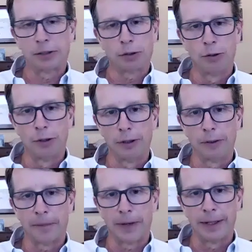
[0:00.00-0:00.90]

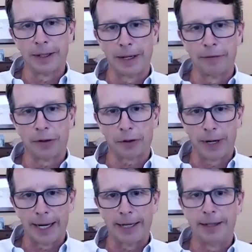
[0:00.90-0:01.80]
school in the 11th
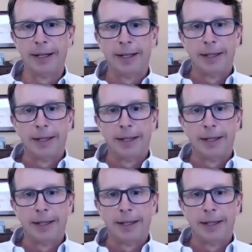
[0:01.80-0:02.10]
grade.